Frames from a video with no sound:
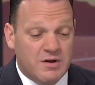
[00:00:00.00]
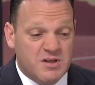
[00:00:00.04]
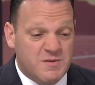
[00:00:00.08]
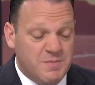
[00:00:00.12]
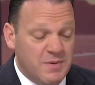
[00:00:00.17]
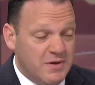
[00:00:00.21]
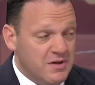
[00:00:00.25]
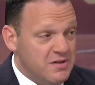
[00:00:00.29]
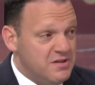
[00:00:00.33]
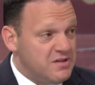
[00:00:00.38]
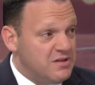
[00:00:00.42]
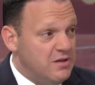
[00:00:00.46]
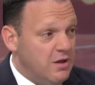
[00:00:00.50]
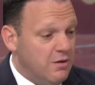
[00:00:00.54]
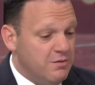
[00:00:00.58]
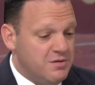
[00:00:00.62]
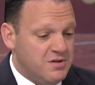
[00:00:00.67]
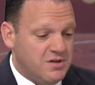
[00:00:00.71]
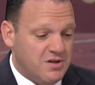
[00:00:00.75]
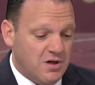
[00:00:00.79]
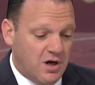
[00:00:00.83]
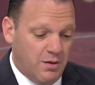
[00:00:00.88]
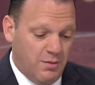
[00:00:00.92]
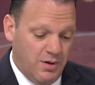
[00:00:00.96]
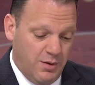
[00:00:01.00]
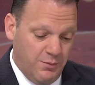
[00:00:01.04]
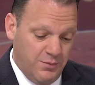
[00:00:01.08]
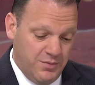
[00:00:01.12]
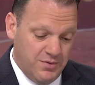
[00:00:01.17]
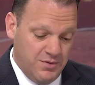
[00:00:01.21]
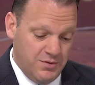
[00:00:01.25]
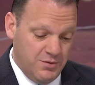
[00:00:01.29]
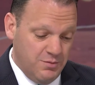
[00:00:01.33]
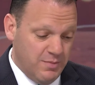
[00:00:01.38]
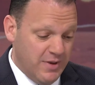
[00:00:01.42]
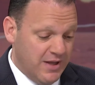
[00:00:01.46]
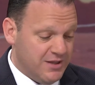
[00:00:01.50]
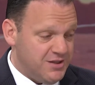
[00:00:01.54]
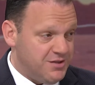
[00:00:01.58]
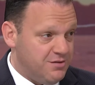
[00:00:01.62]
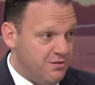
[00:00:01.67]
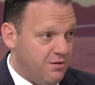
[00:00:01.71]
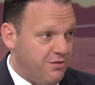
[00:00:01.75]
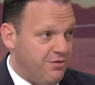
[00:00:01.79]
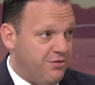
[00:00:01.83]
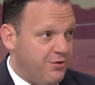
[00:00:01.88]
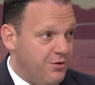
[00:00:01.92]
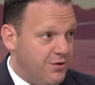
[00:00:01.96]
it's been a slow start. I mean, you
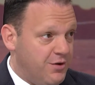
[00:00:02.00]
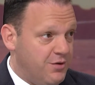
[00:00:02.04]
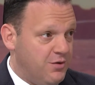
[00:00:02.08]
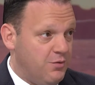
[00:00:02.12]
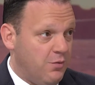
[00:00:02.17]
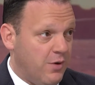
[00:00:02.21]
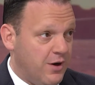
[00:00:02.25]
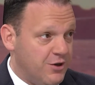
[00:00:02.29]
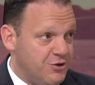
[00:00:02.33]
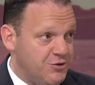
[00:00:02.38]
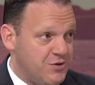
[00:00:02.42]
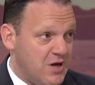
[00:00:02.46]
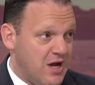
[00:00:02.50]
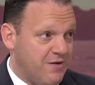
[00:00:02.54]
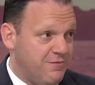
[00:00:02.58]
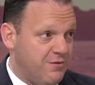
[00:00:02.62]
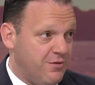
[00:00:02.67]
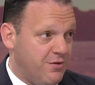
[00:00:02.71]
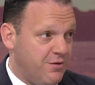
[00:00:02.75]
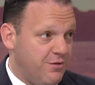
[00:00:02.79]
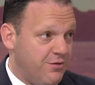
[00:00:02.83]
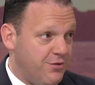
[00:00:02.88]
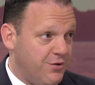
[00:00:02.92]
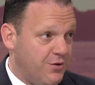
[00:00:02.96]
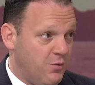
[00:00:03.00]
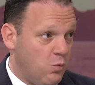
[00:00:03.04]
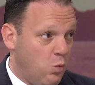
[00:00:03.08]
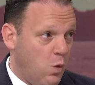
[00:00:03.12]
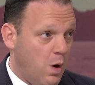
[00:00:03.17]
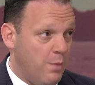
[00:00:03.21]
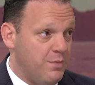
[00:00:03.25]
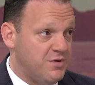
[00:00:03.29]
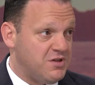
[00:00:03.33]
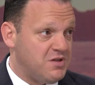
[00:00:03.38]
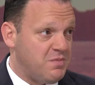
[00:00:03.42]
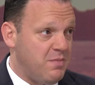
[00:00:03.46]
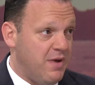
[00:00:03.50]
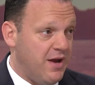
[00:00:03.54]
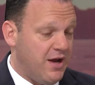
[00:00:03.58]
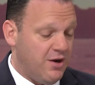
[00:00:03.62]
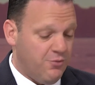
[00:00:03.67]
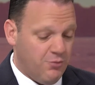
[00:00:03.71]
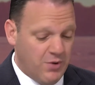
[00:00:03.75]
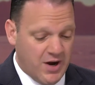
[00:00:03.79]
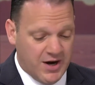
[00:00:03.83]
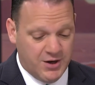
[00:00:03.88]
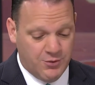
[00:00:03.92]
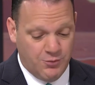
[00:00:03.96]
mentioned the third. We're on track for the third warmest May
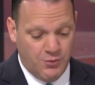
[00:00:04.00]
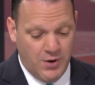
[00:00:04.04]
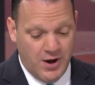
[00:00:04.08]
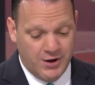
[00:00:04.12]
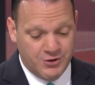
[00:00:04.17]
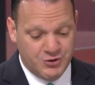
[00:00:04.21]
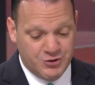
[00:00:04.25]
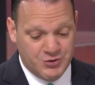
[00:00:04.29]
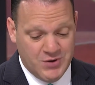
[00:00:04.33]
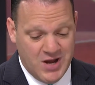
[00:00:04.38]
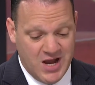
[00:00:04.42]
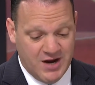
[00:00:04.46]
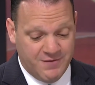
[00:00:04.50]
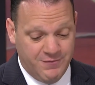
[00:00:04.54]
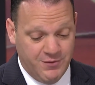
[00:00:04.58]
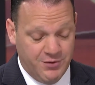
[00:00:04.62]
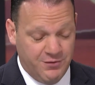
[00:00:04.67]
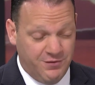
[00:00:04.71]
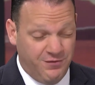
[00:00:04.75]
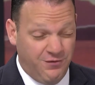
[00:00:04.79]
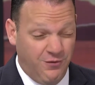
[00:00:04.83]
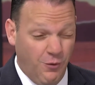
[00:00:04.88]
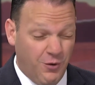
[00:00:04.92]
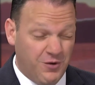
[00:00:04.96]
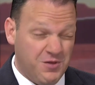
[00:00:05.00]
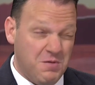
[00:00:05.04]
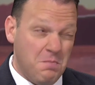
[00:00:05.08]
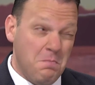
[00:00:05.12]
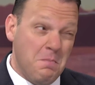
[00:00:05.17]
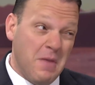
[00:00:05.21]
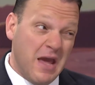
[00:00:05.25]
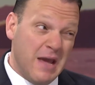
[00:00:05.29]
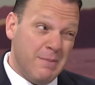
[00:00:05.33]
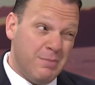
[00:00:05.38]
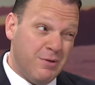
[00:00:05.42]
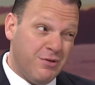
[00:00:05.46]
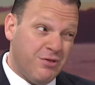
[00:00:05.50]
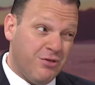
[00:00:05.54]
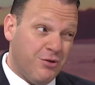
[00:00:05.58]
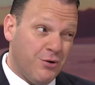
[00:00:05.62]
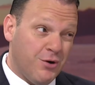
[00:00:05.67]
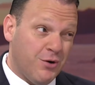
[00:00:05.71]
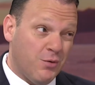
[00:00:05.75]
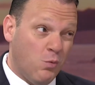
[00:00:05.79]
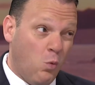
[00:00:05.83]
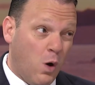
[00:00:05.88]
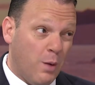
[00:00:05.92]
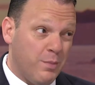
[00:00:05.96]
on record. We're on track for the fourth, maybe
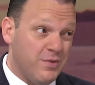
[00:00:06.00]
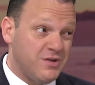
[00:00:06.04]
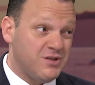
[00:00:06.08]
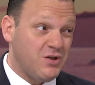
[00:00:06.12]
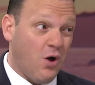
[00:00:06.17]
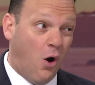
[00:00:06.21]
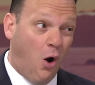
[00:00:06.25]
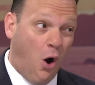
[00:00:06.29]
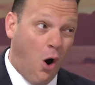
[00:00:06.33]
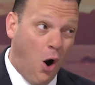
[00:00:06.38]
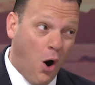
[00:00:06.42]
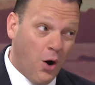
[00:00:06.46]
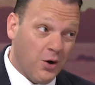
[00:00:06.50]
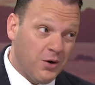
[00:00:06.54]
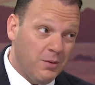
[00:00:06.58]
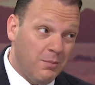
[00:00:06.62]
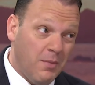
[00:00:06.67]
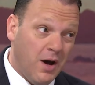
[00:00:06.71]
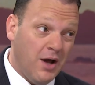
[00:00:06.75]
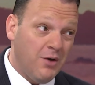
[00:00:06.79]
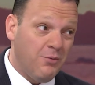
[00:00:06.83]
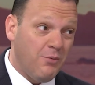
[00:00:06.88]
third warmest autumn on